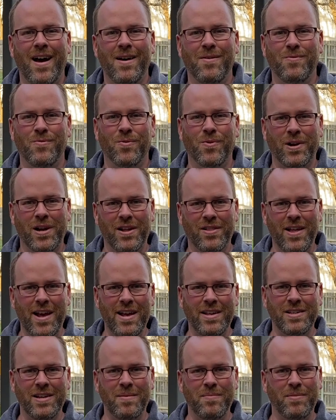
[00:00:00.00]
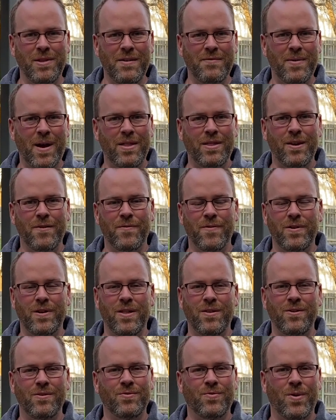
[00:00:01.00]
we're going to glaze them, leave them on there for
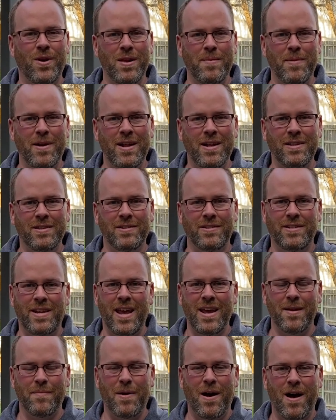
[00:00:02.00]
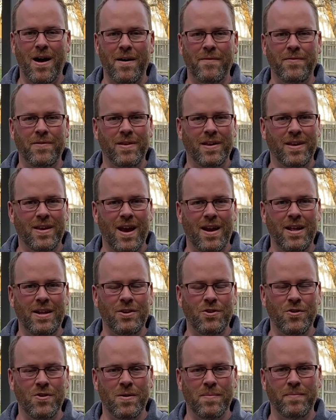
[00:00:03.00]
another 20 minutes, take them off, cut
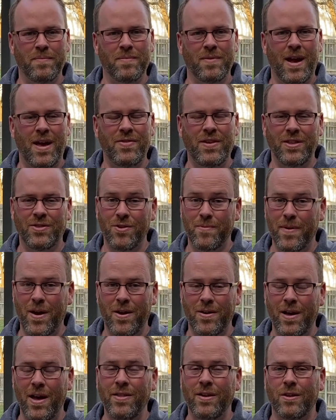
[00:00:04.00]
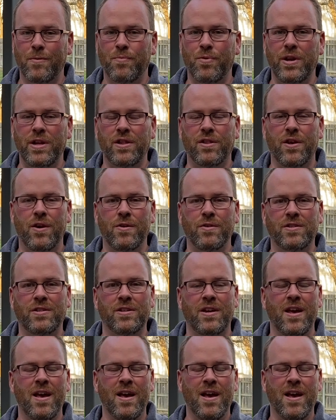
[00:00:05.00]
into them. I think they're pretty close.